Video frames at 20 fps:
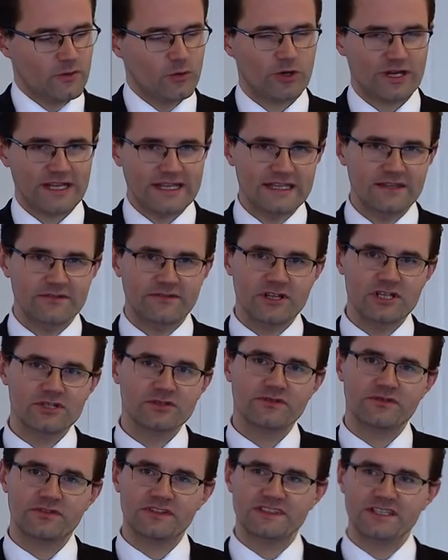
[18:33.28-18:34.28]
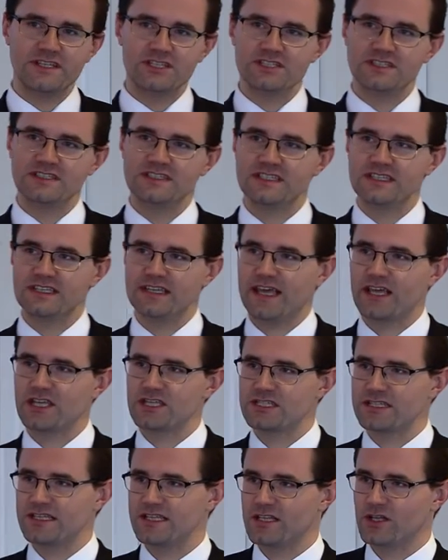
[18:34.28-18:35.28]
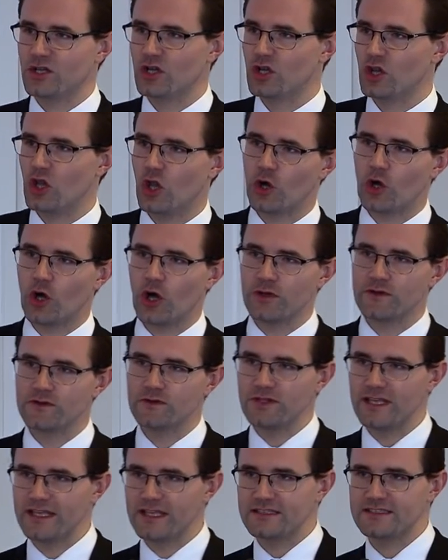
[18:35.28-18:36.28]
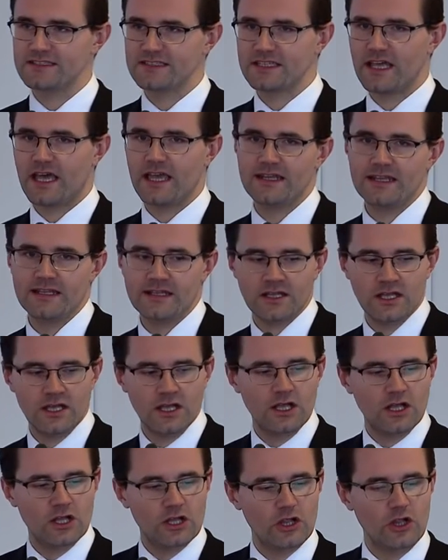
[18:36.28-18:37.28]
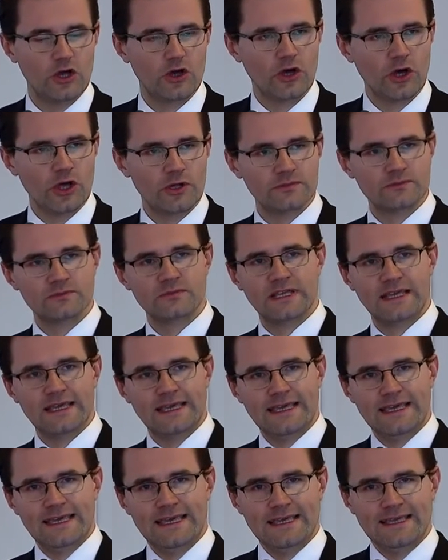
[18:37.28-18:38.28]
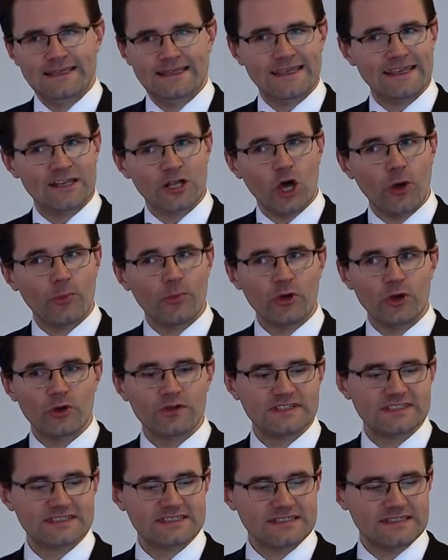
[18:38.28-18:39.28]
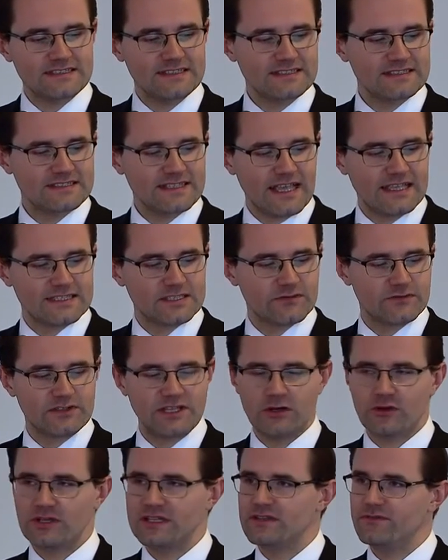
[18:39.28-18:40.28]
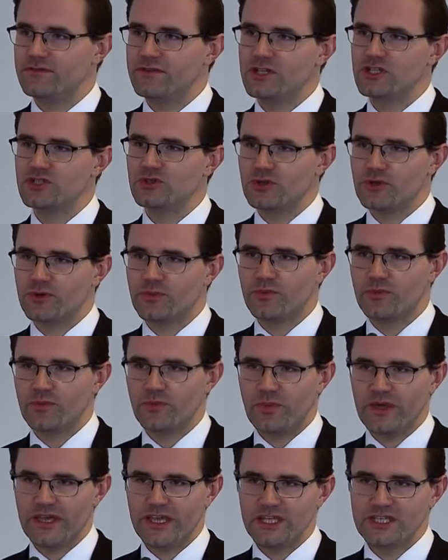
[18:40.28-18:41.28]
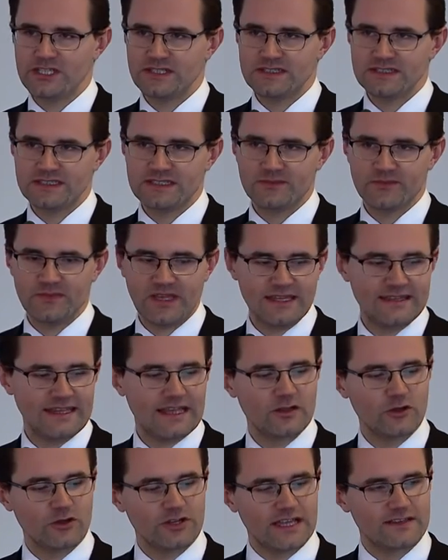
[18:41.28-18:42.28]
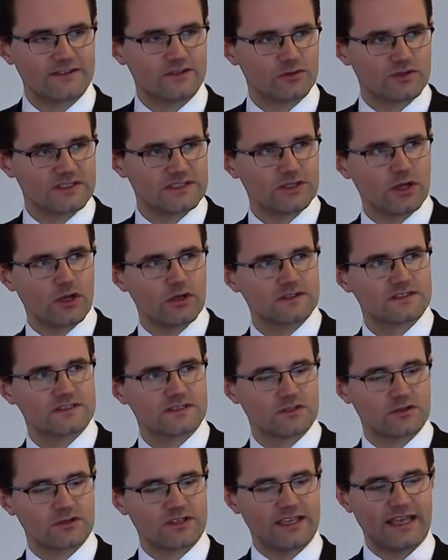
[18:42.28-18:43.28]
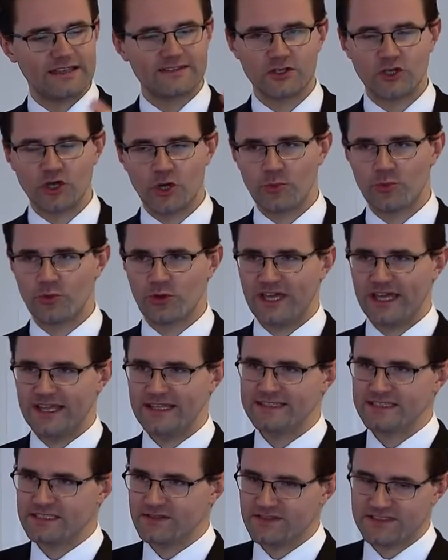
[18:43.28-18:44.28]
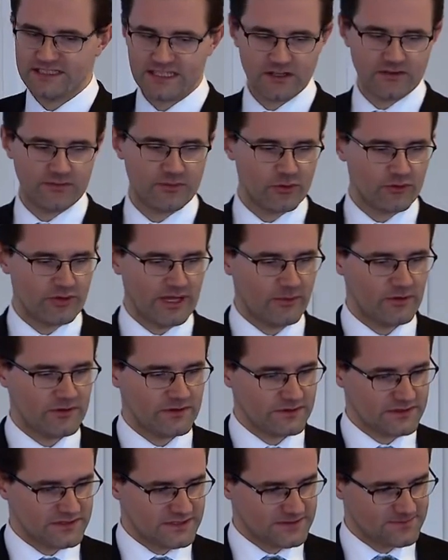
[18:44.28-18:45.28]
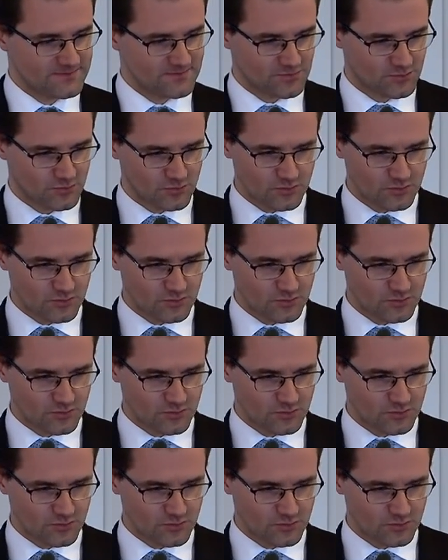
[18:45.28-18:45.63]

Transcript: where individual physicians can actually log on to, they can sign in, log on. They can upload the CT scans of their individual patients and then look at the results, looking at the comprehensive set of parameters.